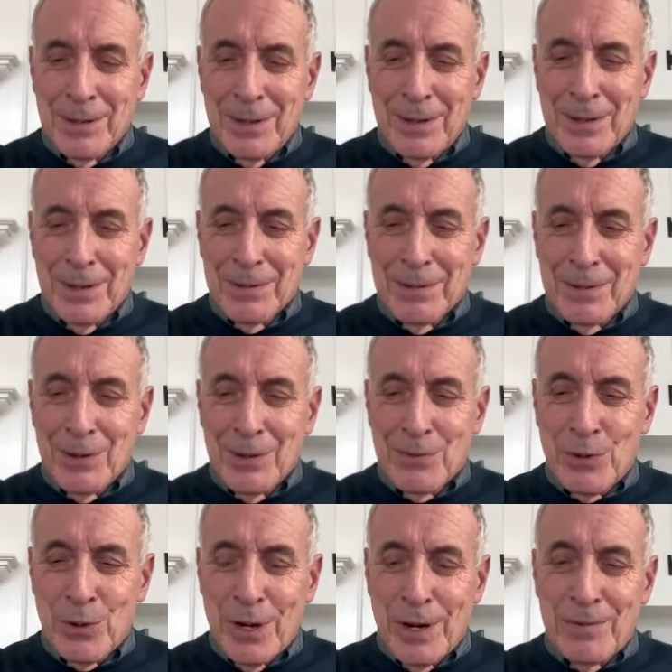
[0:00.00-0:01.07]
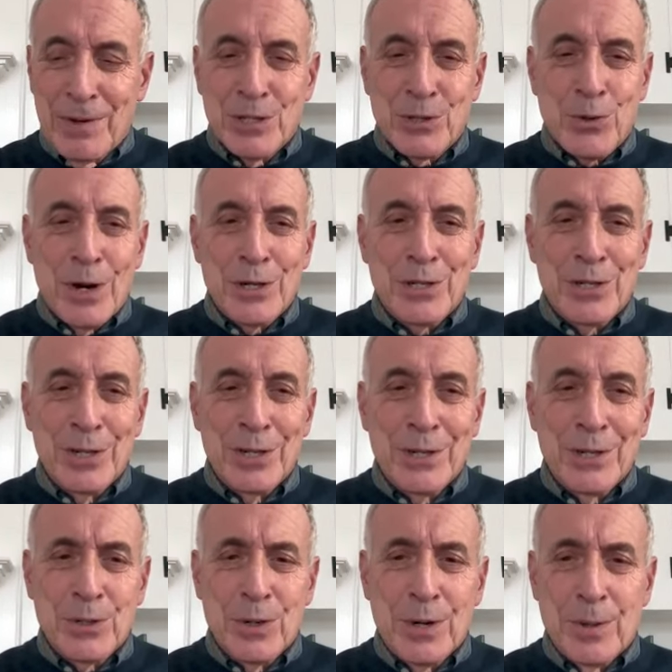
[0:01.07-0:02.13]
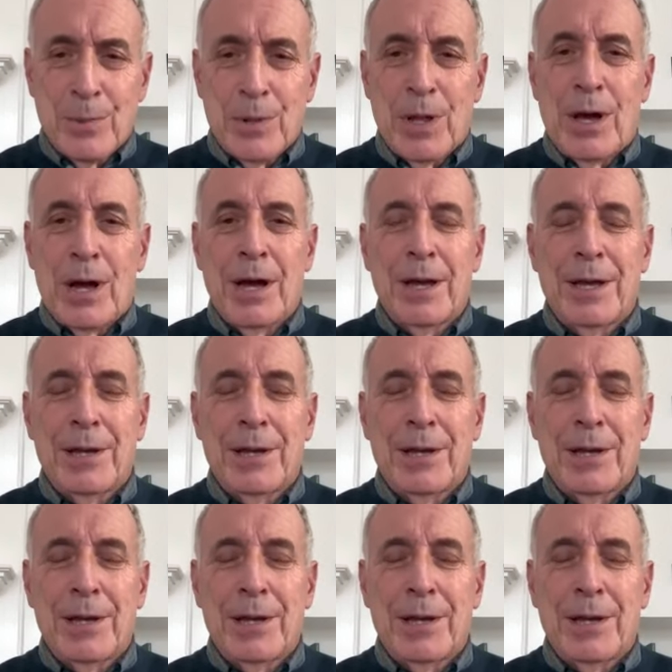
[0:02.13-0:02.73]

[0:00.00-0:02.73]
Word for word: uh, theory of creative destruction is going to apply,